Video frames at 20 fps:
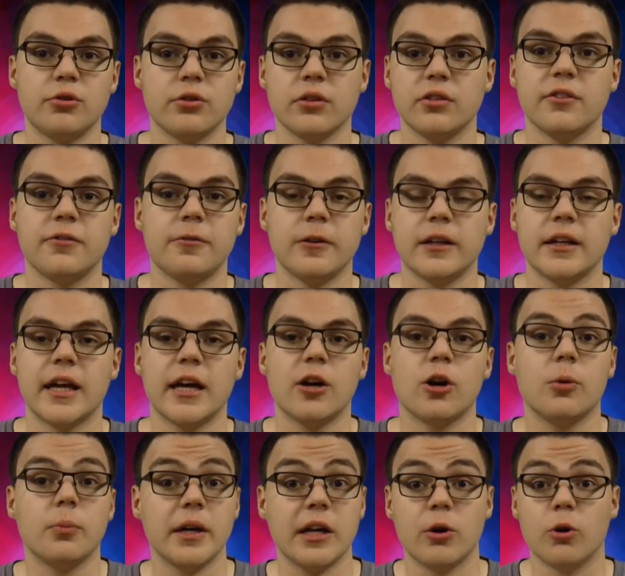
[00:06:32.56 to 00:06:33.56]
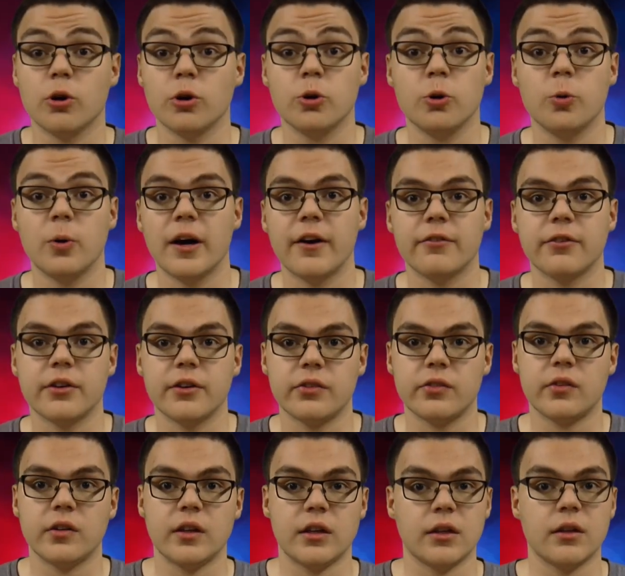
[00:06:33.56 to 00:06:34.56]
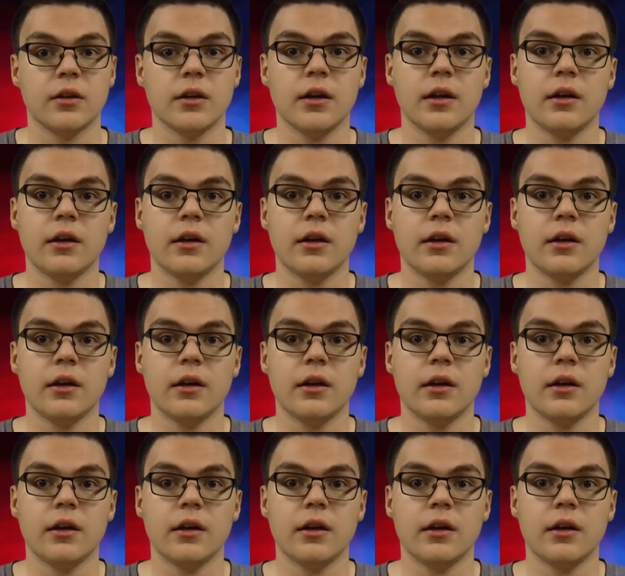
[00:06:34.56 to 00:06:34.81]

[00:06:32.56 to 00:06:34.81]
she'll defeat Naomi or whoever is the